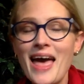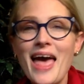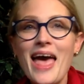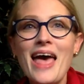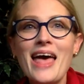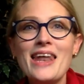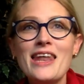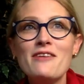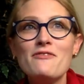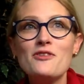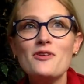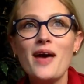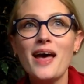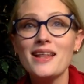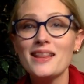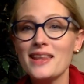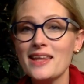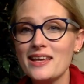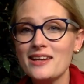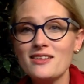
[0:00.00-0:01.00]
And if you
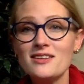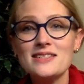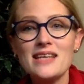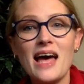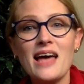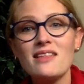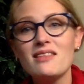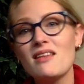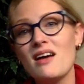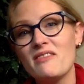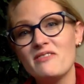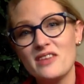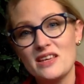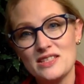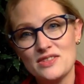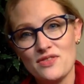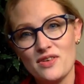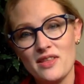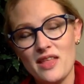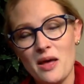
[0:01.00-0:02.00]
had littles, I love
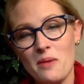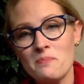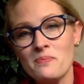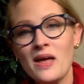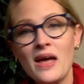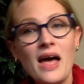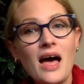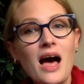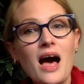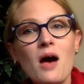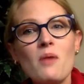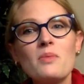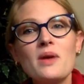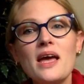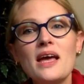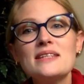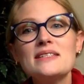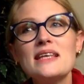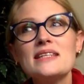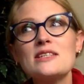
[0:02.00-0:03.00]
this for them
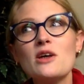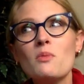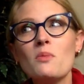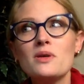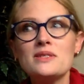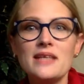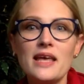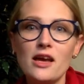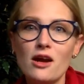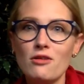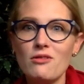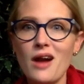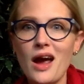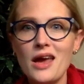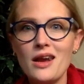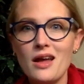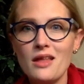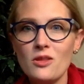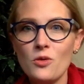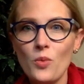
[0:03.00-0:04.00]
because it's almost like a
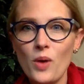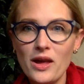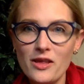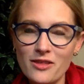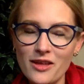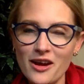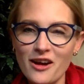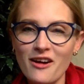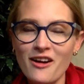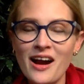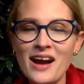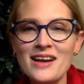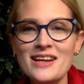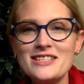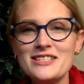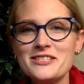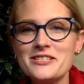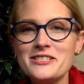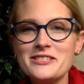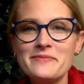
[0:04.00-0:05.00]
ride on the way there, and
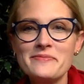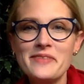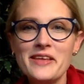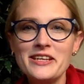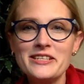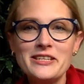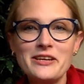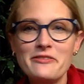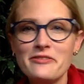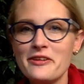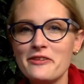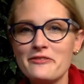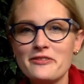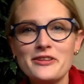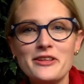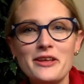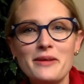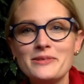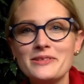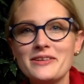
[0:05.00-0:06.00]
it's just something different for
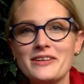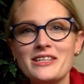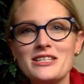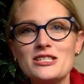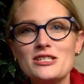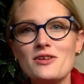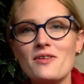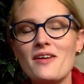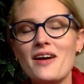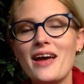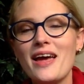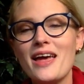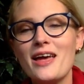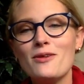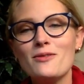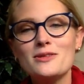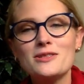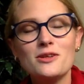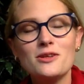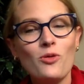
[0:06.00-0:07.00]
them to enjoy. It
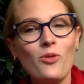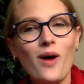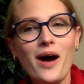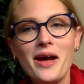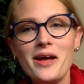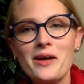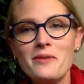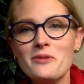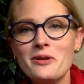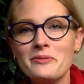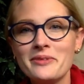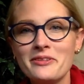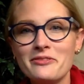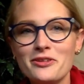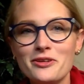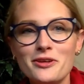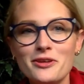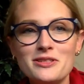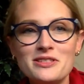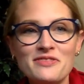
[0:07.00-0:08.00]
was a quiet moment
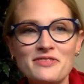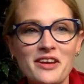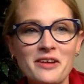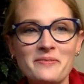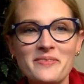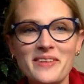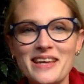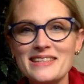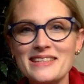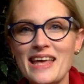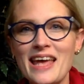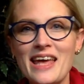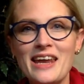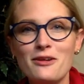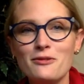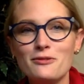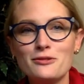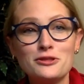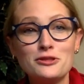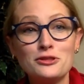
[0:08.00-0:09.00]
for those families, and
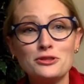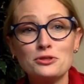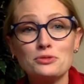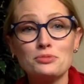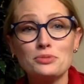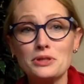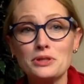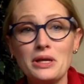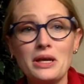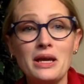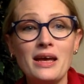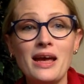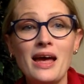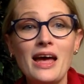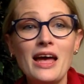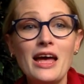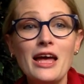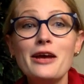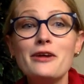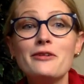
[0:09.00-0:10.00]
it was just really,
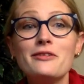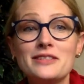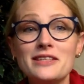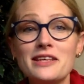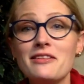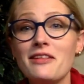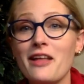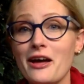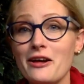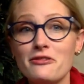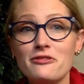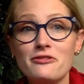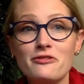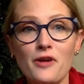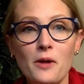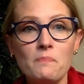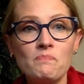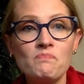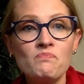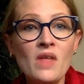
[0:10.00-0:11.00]
it was a lot of
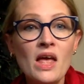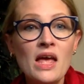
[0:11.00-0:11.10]
fun.